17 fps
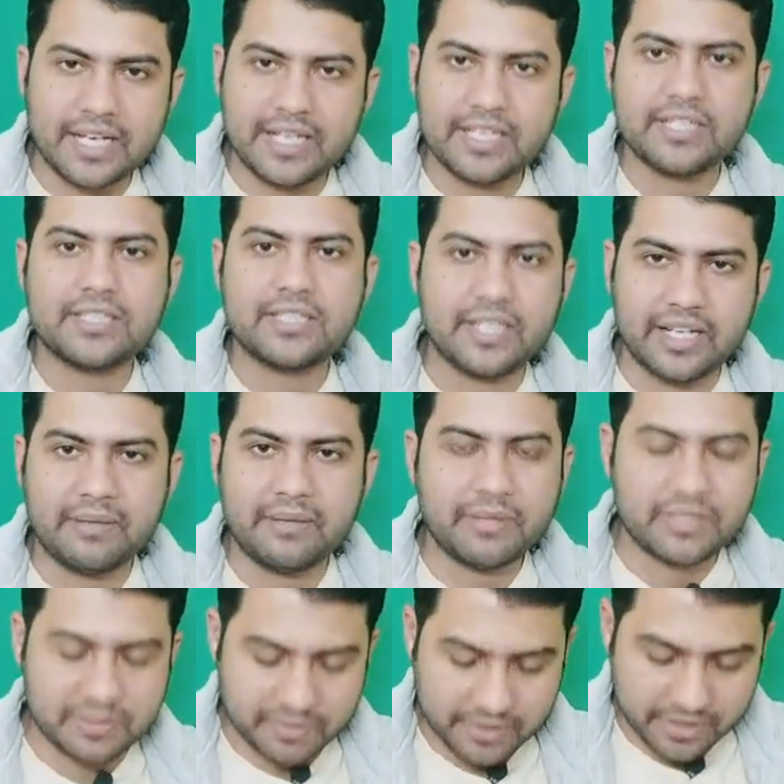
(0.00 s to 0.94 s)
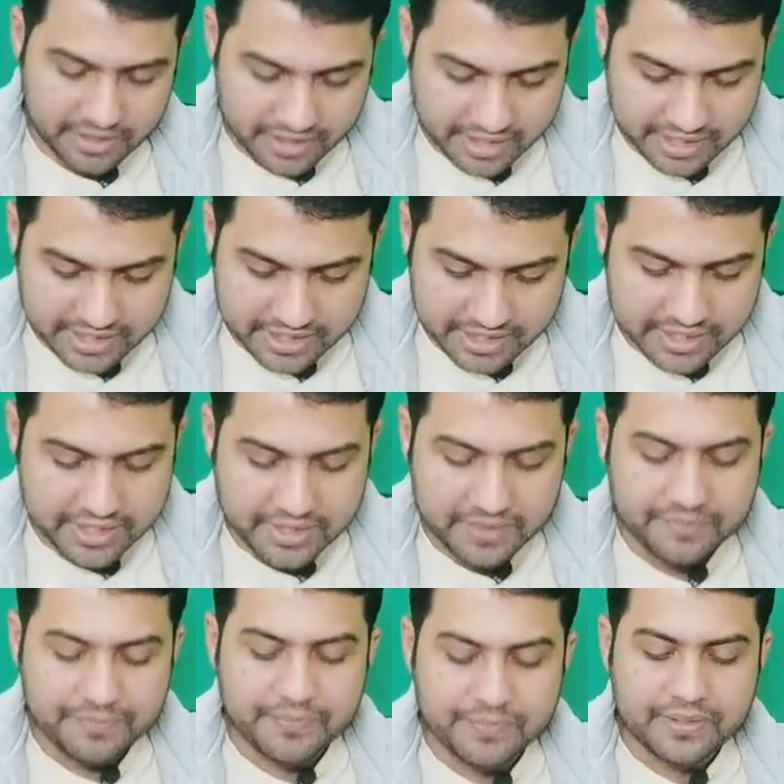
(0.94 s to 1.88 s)
any syllabus for
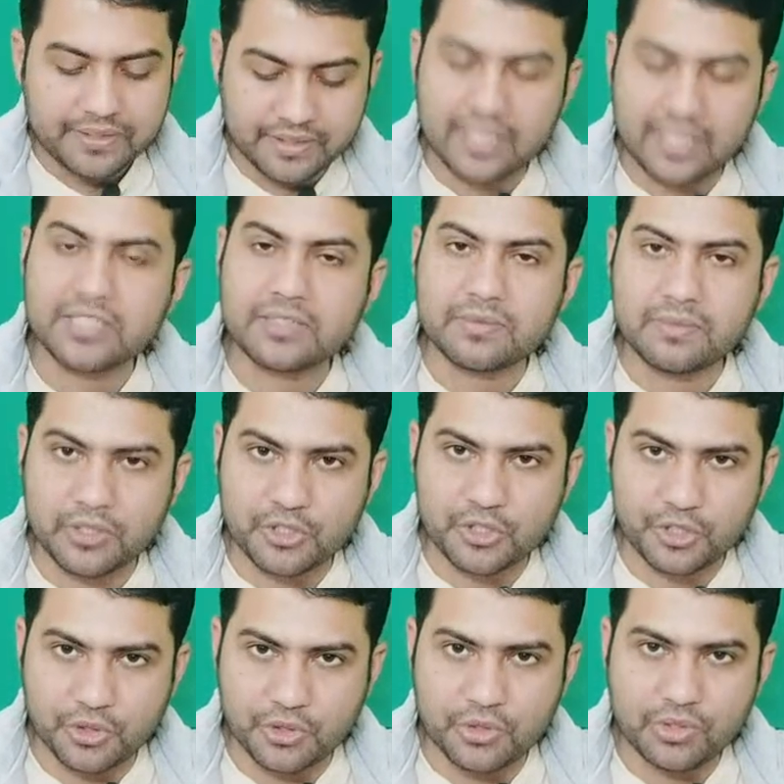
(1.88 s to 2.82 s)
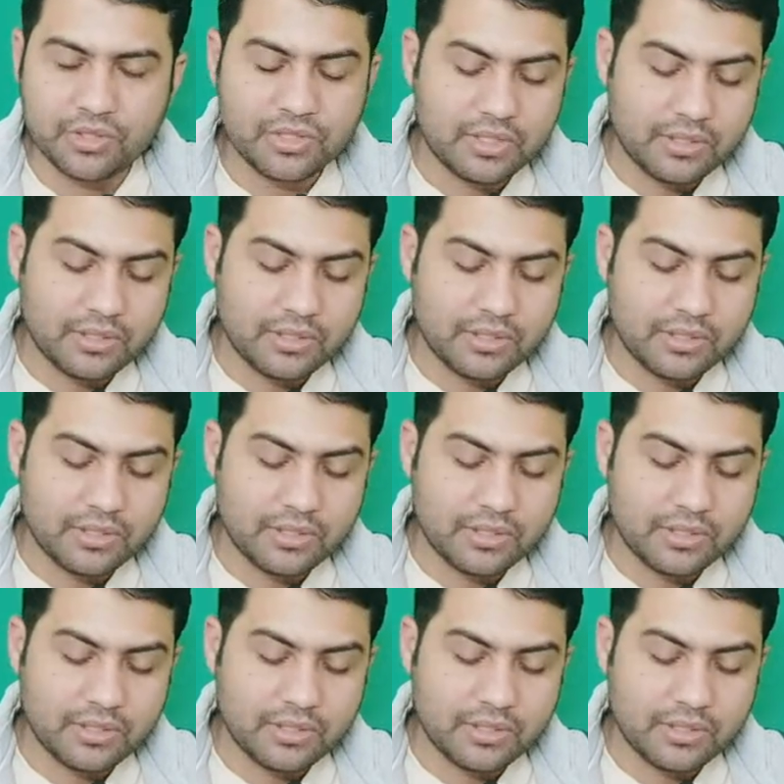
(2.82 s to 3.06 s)
treasury, that's for sure.